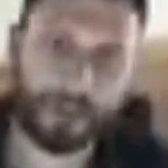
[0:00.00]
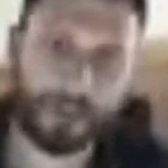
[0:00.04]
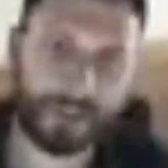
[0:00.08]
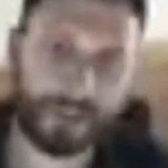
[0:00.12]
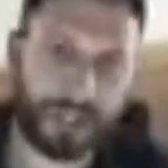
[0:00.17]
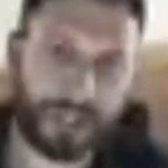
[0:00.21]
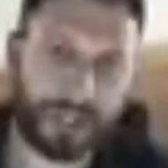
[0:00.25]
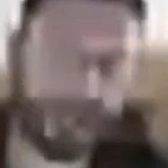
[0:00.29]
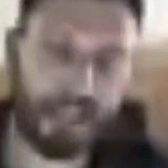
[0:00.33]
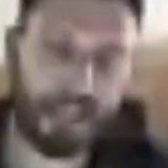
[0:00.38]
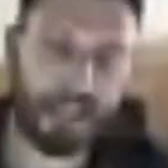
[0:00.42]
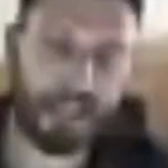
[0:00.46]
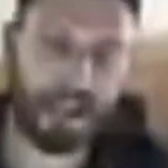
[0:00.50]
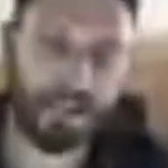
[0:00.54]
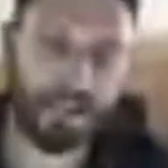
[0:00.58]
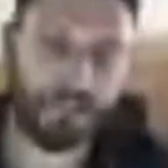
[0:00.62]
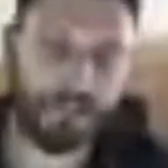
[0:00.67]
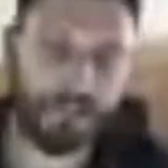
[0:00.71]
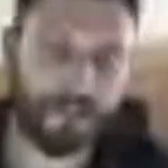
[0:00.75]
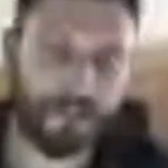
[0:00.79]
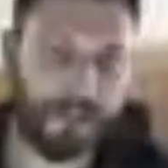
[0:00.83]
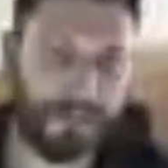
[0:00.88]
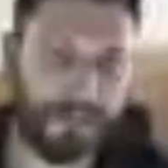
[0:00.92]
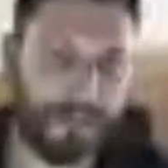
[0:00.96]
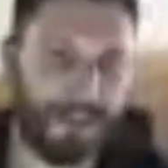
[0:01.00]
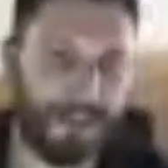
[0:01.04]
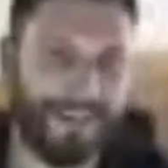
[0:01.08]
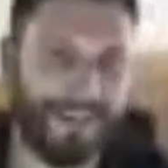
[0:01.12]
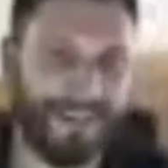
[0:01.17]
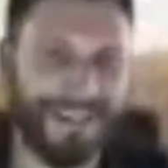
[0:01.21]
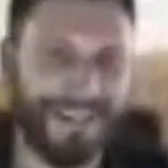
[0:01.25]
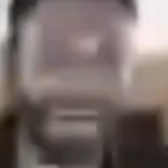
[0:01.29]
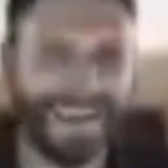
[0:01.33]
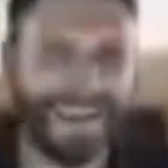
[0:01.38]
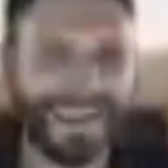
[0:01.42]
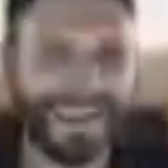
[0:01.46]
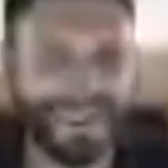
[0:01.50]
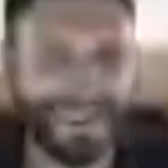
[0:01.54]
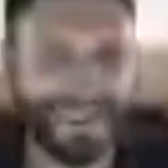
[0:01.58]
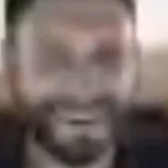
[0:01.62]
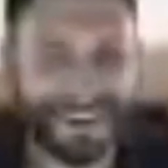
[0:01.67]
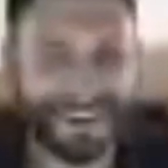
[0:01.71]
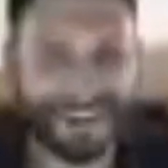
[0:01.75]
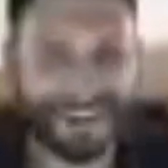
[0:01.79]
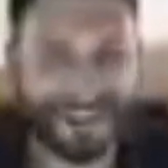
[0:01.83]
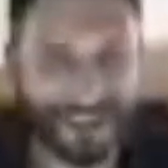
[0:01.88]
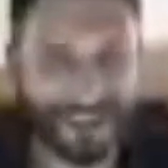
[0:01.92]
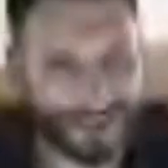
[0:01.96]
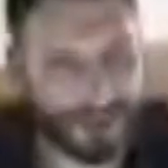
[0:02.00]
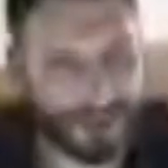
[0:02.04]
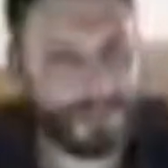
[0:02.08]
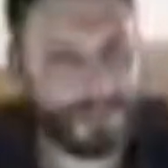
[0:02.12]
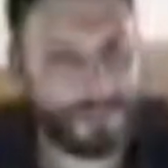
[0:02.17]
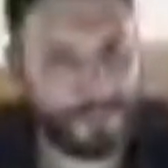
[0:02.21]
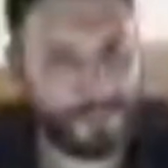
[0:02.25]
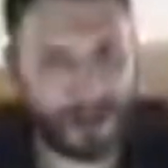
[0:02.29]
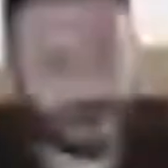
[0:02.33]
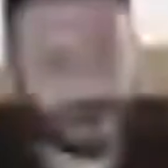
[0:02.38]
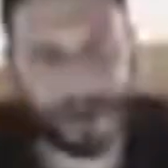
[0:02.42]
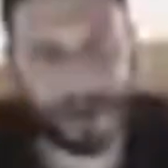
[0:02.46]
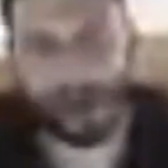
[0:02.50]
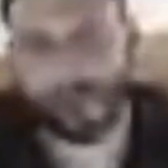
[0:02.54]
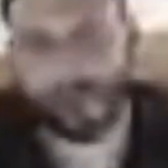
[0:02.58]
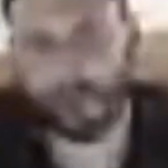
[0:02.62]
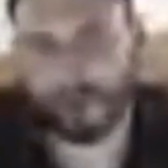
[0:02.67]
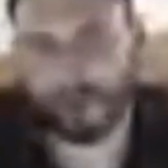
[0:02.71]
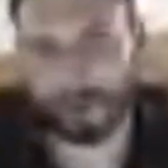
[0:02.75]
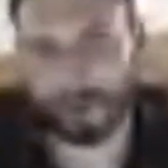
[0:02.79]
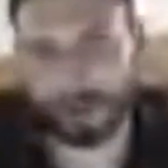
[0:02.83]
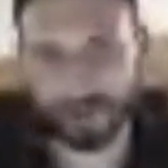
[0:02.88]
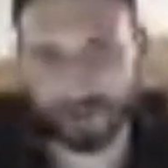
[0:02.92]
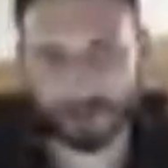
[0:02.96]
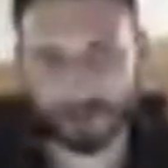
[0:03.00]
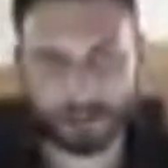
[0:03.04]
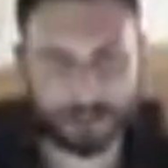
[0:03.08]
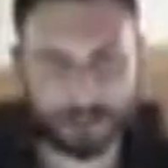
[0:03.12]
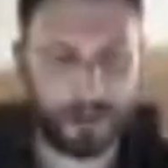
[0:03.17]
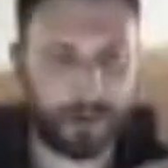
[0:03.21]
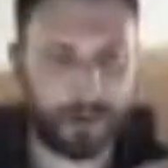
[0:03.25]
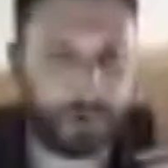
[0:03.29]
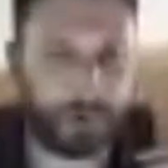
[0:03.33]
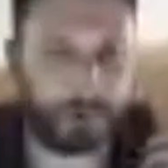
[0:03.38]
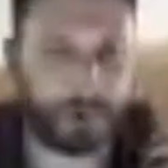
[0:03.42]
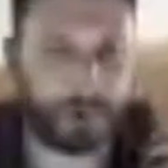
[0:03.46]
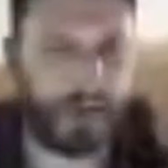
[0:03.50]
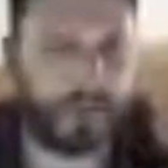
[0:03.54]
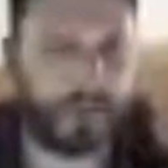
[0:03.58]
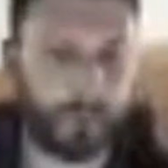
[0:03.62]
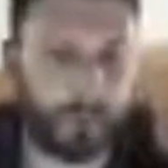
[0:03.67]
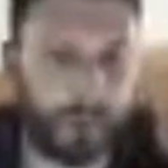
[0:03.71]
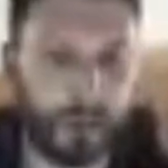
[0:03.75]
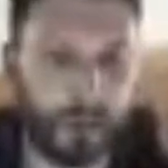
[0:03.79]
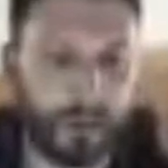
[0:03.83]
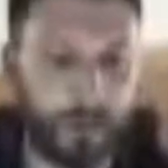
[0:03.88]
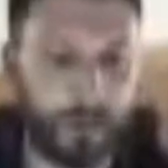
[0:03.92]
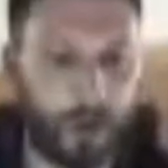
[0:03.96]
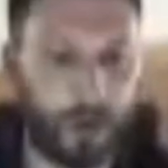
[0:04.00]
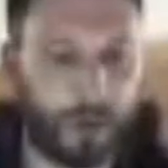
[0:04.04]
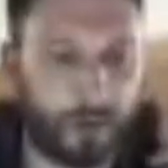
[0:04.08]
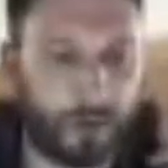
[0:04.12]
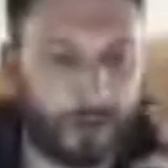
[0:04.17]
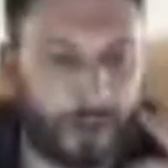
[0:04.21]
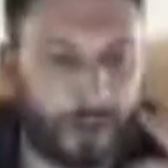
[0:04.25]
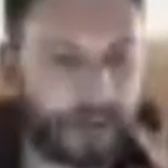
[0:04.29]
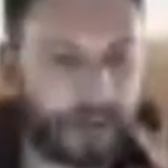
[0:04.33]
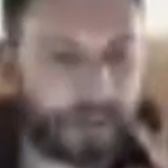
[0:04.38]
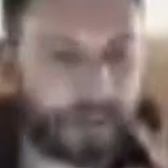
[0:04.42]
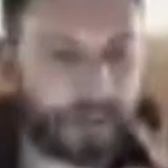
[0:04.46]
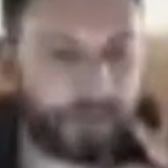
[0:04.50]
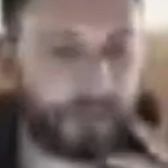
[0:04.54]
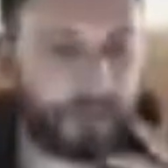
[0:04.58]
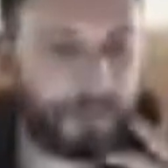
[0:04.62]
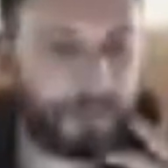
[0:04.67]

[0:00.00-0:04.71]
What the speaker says: tiny house, it may not work. You're going to have to redo all the electrical.